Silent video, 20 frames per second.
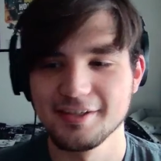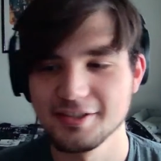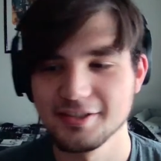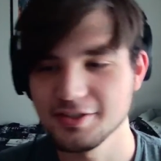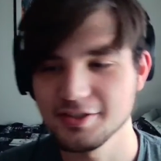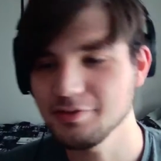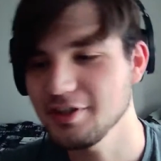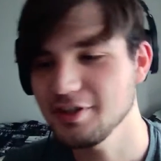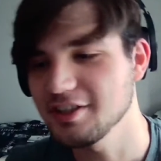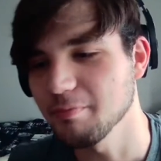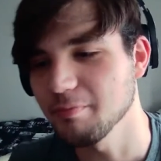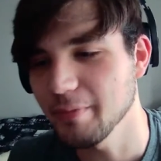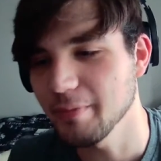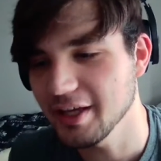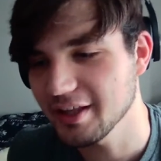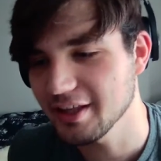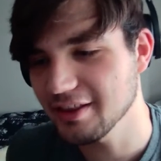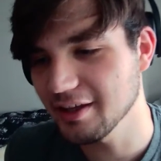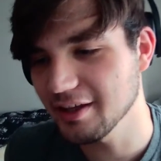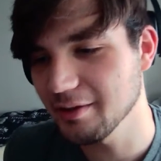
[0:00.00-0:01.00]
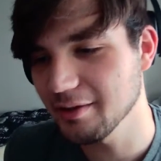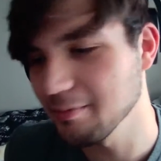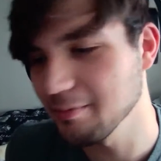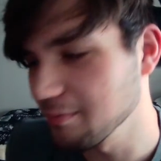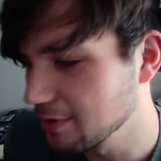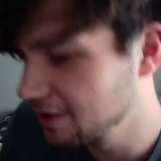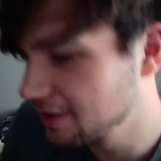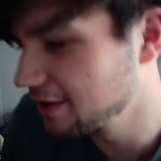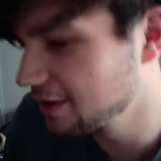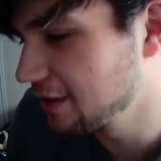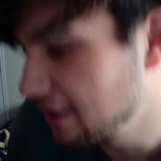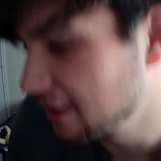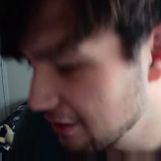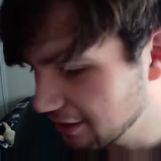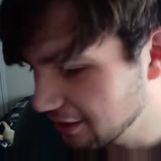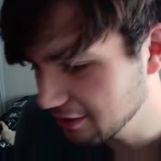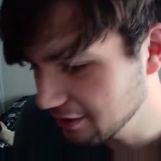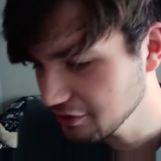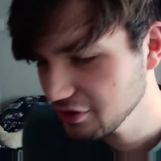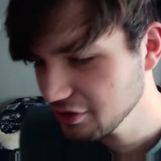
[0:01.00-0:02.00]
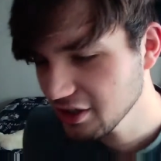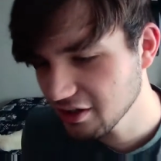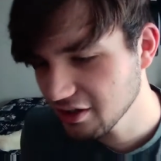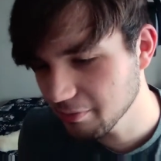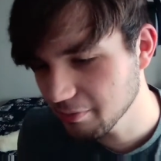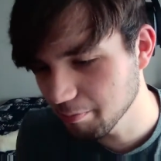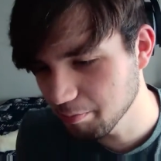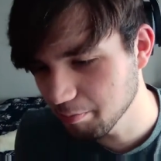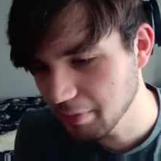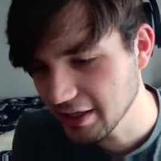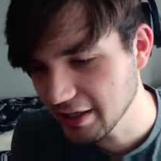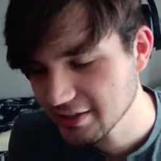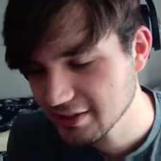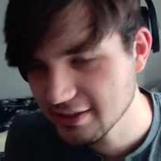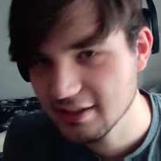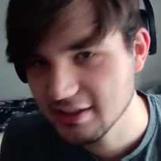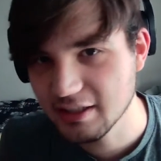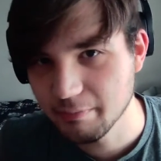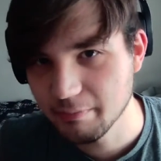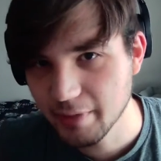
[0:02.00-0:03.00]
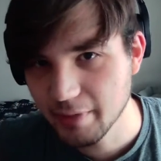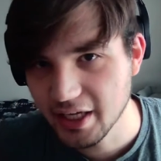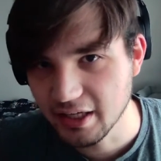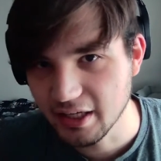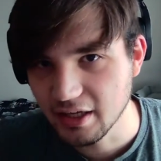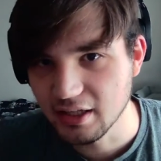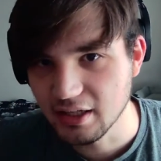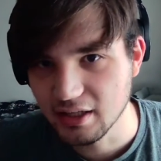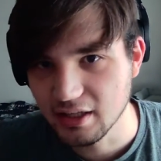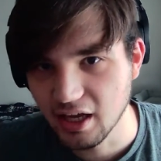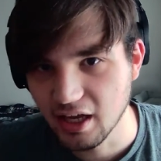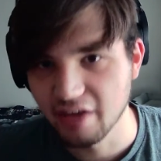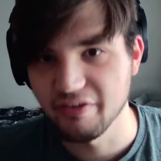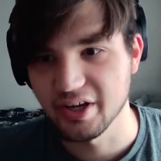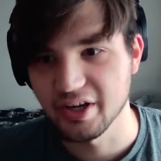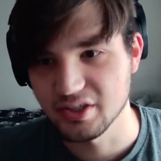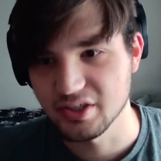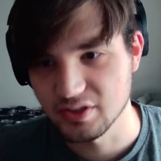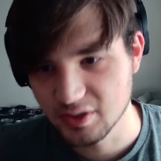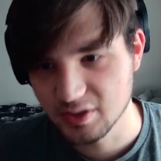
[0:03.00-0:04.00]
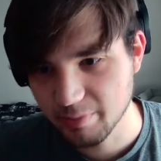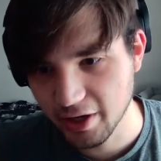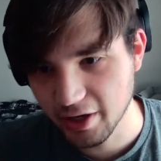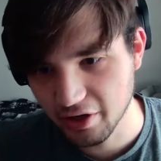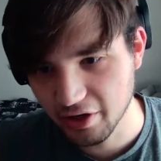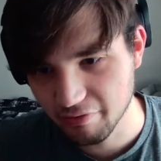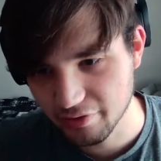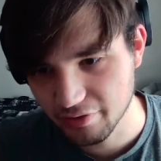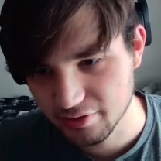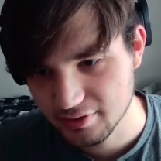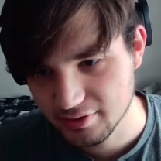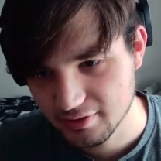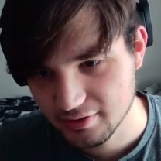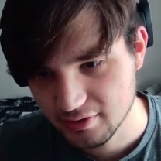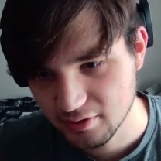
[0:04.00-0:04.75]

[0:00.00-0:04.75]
you need to basically make a live-action Spider-Verse.